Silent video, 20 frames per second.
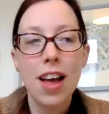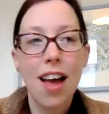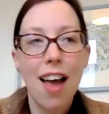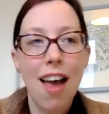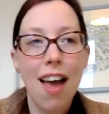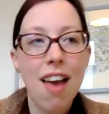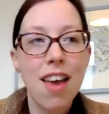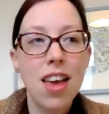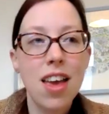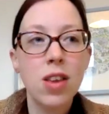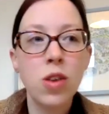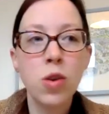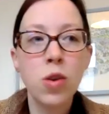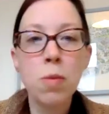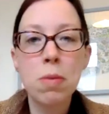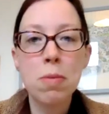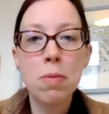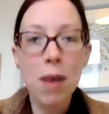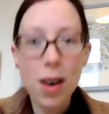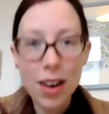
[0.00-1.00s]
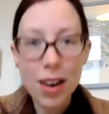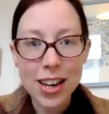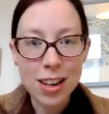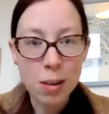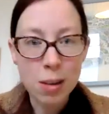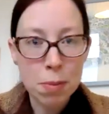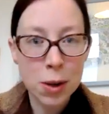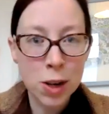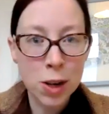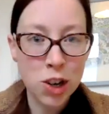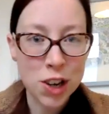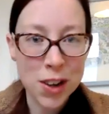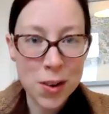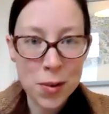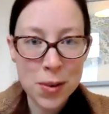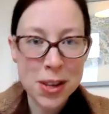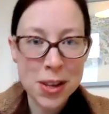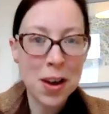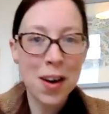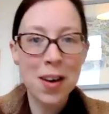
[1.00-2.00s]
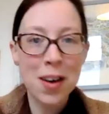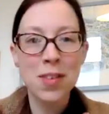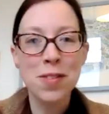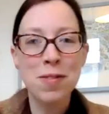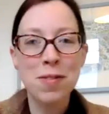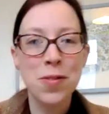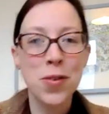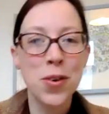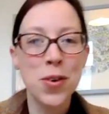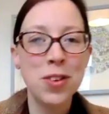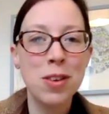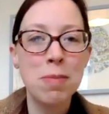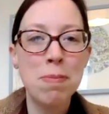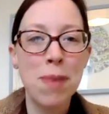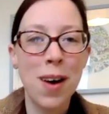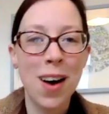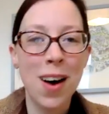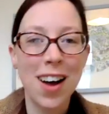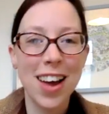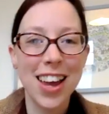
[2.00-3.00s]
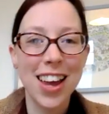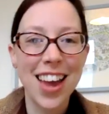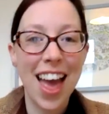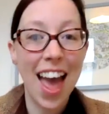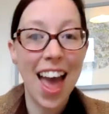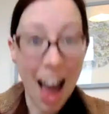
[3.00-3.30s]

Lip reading: a supermarket budget. We can't afford to buy